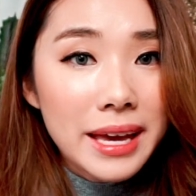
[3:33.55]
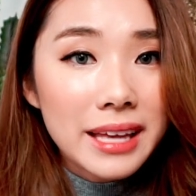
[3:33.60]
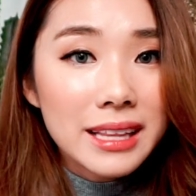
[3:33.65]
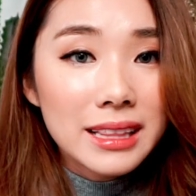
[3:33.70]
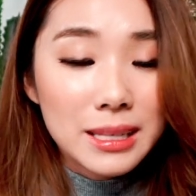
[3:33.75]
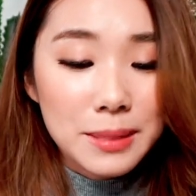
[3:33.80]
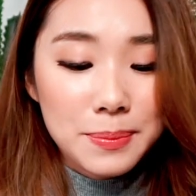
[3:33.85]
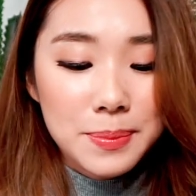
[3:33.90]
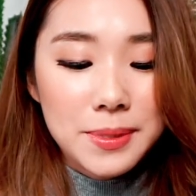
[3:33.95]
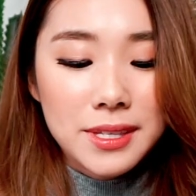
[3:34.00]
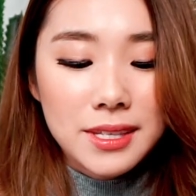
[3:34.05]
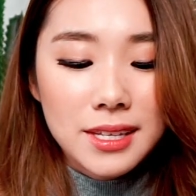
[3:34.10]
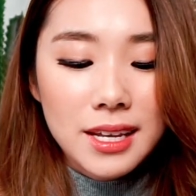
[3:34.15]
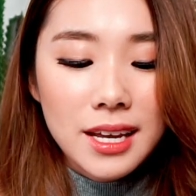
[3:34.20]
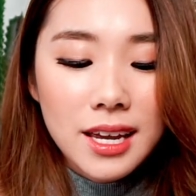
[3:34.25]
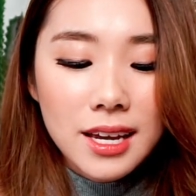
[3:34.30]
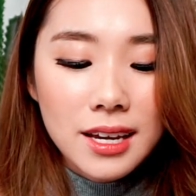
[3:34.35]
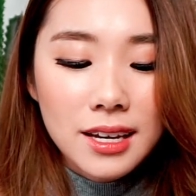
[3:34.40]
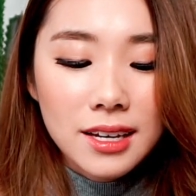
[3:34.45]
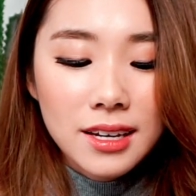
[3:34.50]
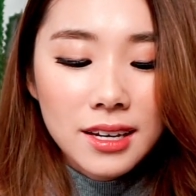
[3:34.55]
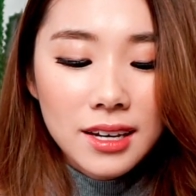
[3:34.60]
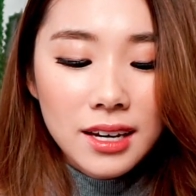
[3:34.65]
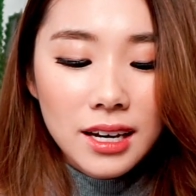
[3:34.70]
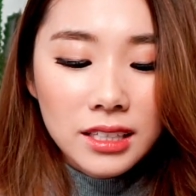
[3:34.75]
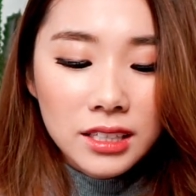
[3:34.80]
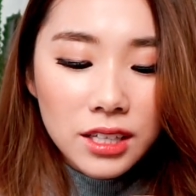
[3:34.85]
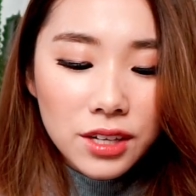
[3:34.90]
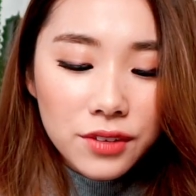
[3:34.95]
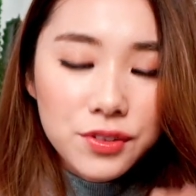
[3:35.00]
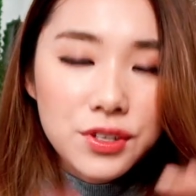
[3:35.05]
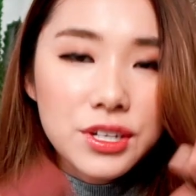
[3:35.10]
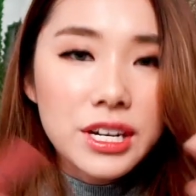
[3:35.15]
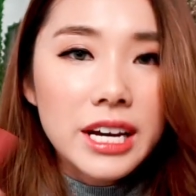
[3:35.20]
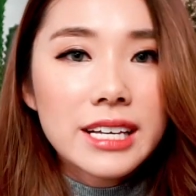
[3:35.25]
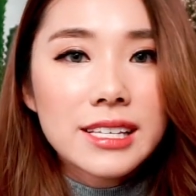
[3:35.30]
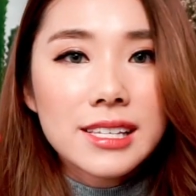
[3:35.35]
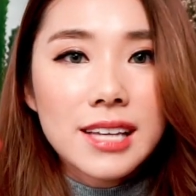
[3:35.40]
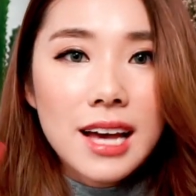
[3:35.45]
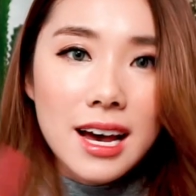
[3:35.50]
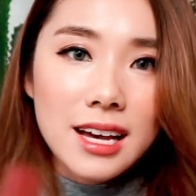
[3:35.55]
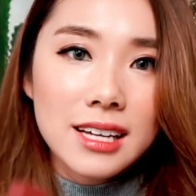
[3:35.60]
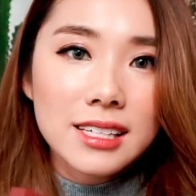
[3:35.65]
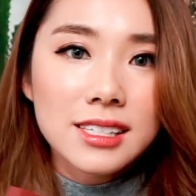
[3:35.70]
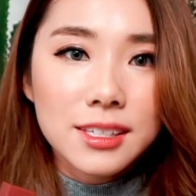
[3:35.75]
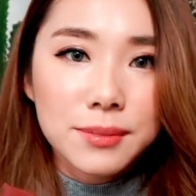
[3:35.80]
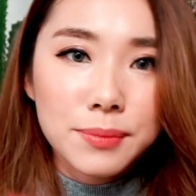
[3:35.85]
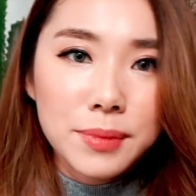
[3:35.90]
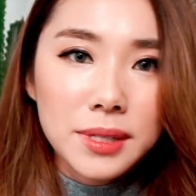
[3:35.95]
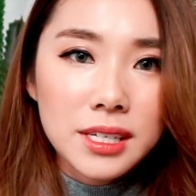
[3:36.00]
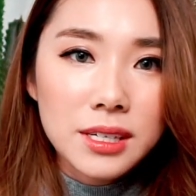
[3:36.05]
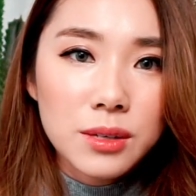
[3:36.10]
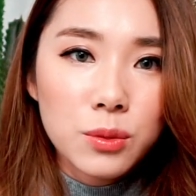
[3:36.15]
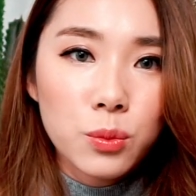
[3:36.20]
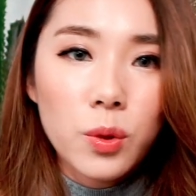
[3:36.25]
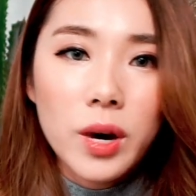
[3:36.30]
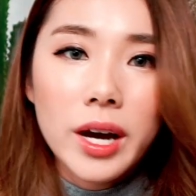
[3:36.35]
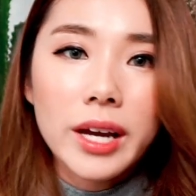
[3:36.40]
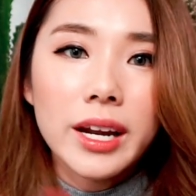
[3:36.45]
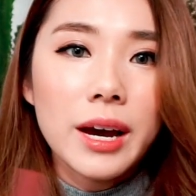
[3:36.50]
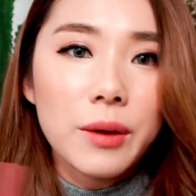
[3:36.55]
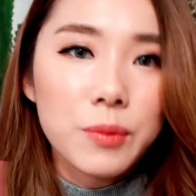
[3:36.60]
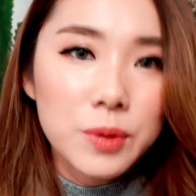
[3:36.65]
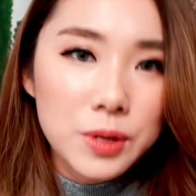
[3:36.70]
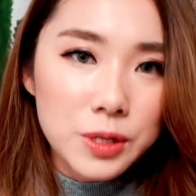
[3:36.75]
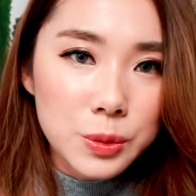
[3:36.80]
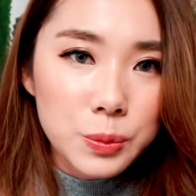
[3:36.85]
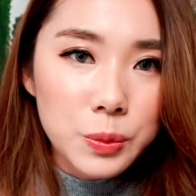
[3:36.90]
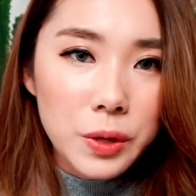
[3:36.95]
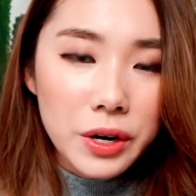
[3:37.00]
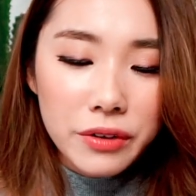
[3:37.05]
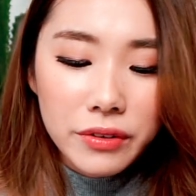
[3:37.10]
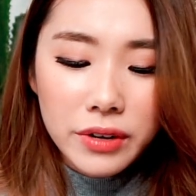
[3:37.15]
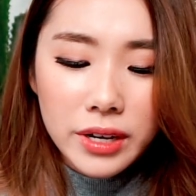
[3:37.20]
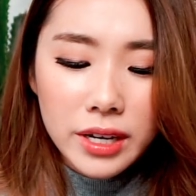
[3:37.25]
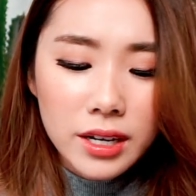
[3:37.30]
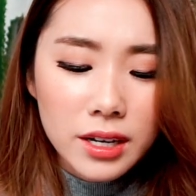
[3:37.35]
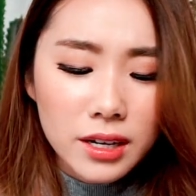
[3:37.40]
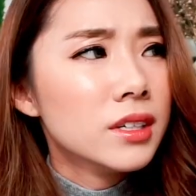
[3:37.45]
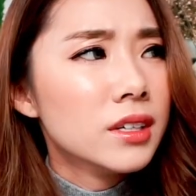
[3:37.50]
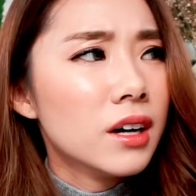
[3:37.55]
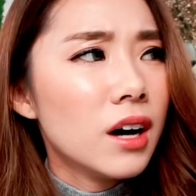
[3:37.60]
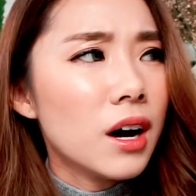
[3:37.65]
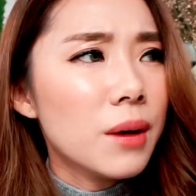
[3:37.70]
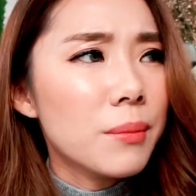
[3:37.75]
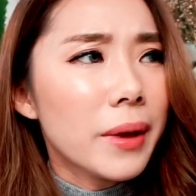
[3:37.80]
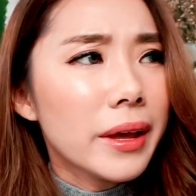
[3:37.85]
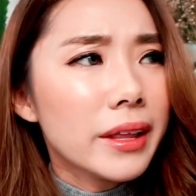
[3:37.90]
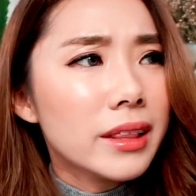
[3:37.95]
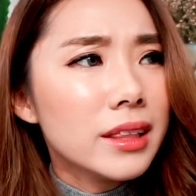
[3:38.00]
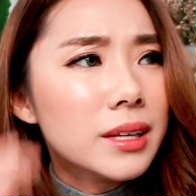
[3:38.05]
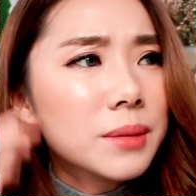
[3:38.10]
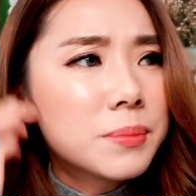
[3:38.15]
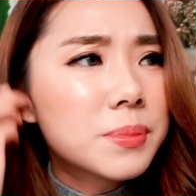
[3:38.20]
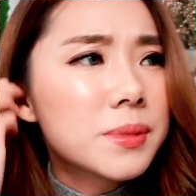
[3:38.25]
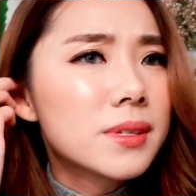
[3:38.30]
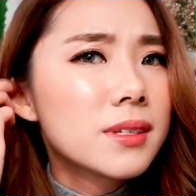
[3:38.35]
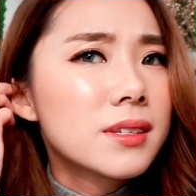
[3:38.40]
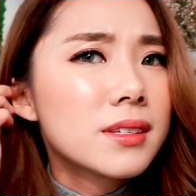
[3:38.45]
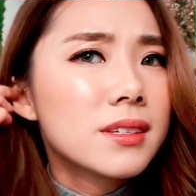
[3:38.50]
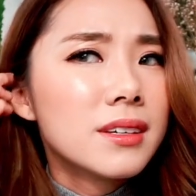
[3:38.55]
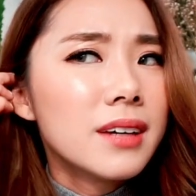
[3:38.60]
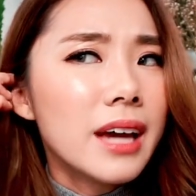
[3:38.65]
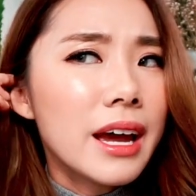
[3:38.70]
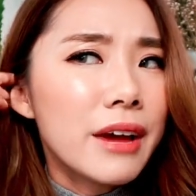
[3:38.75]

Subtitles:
Matte Lipstick. A lot of you guys ask me what I was wearing on my lips.